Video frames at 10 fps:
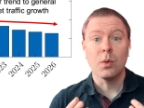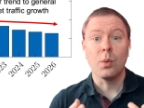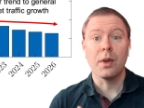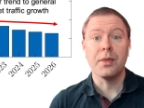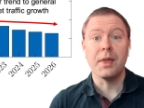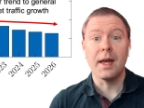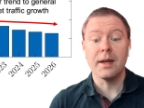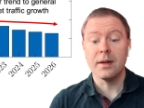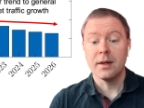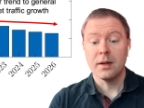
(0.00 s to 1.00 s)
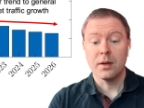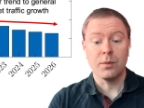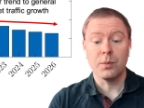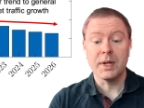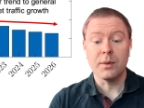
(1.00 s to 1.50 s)
well then
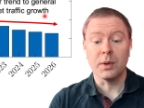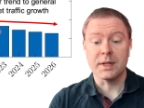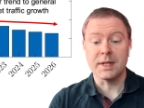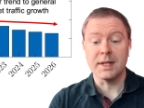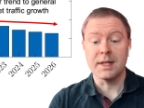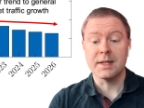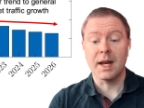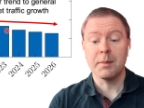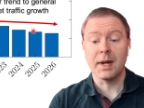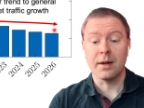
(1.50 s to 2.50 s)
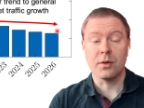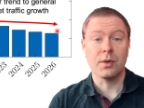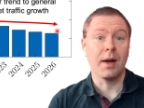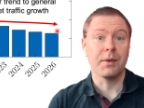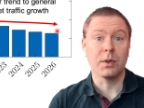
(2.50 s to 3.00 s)
we will see the same kind of
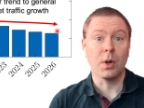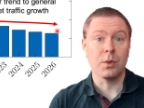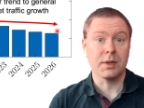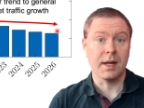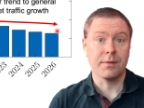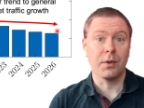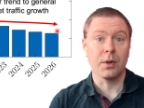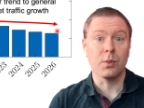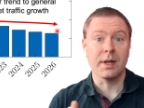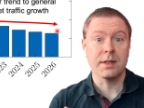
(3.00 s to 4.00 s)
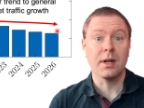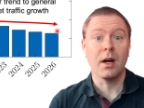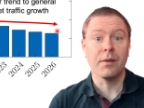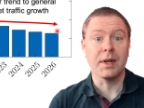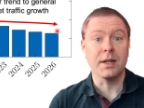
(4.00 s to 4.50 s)
traffic growth as for the rest
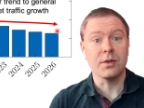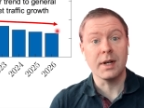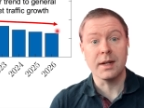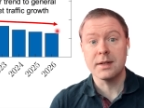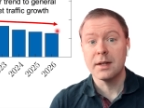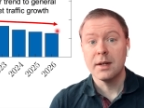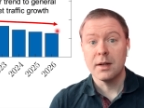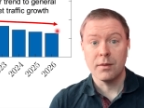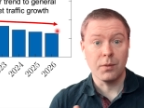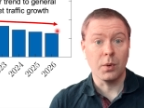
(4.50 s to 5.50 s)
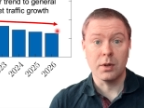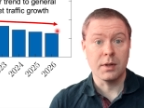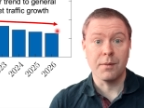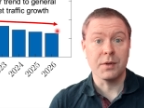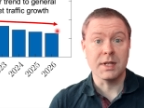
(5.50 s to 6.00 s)
of the internet for
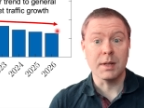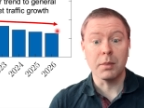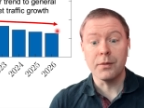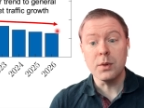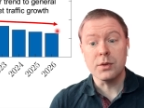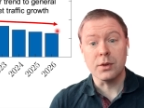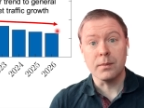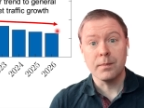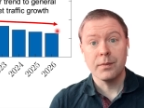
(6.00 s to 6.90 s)
the foreseeable future.